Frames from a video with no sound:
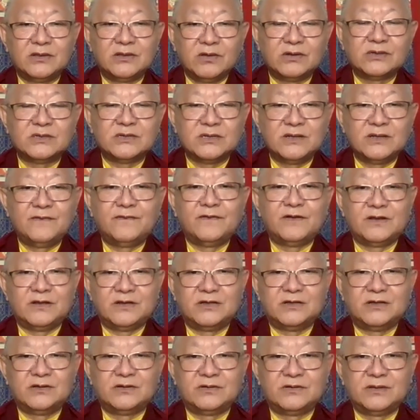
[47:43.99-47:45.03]
not
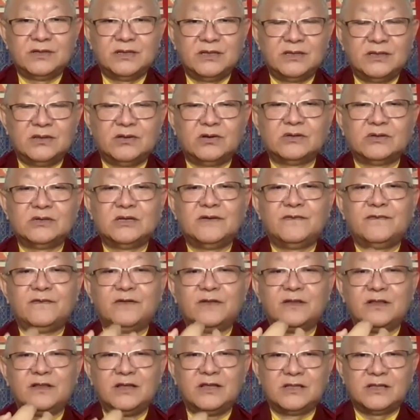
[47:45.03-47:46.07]

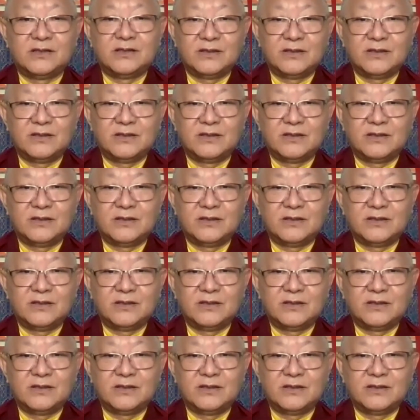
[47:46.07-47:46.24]
even